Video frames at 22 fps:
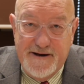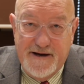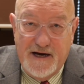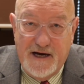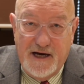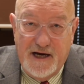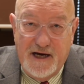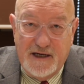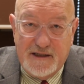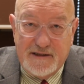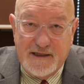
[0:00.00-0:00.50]

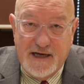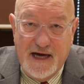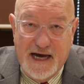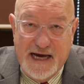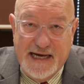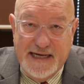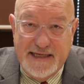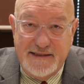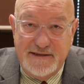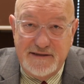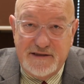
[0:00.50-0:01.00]
uh,
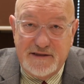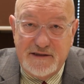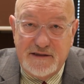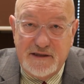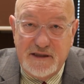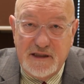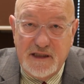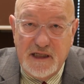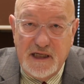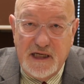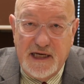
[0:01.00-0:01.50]
kind
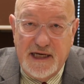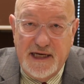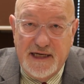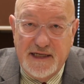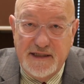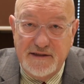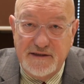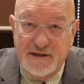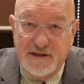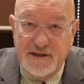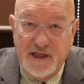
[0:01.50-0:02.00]

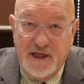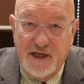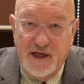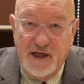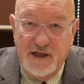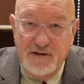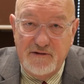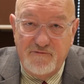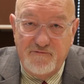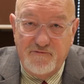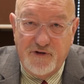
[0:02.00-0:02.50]
and uh,
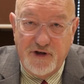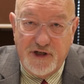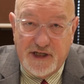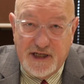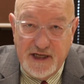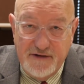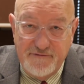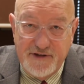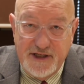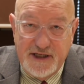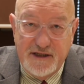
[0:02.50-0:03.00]

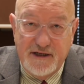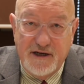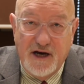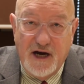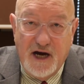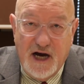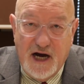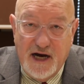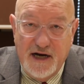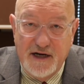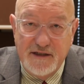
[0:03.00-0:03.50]
forgiving
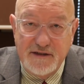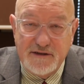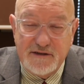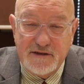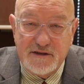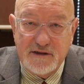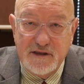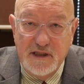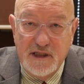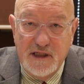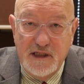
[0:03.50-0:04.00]

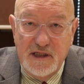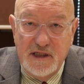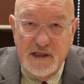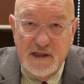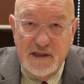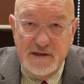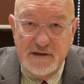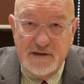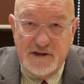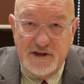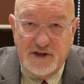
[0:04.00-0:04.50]
hearts
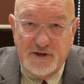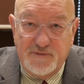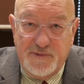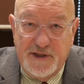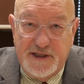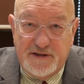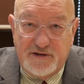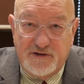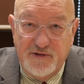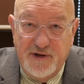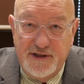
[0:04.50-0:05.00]
to
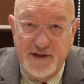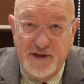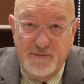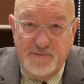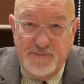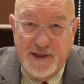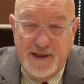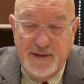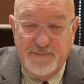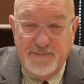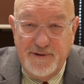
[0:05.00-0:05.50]
speak to other
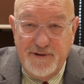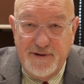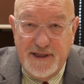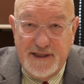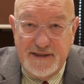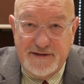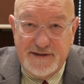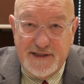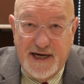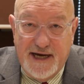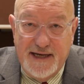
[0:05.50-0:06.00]
people
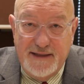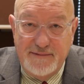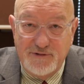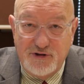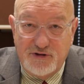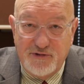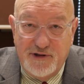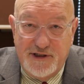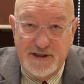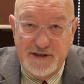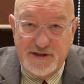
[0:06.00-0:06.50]
at
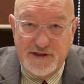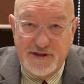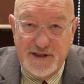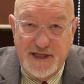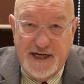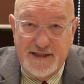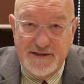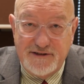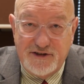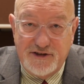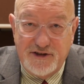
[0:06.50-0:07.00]
times when it's
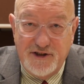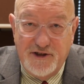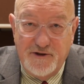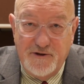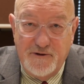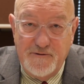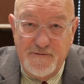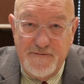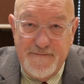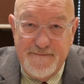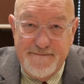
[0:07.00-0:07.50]
not
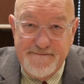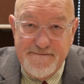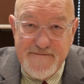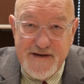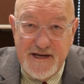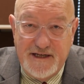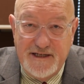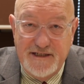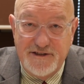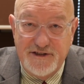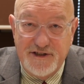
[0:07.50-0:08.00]
so
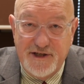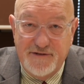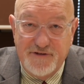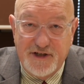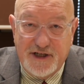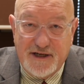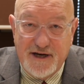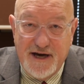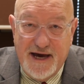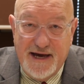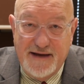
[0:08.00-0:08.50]
easy of
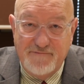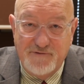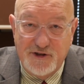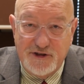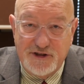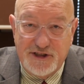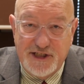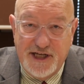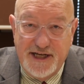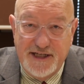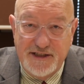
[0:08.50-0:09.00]
a
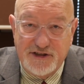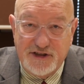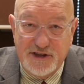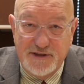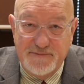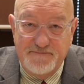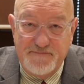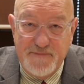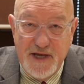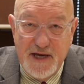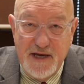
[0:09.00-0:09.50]

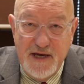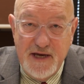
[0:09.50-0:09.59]
conversation,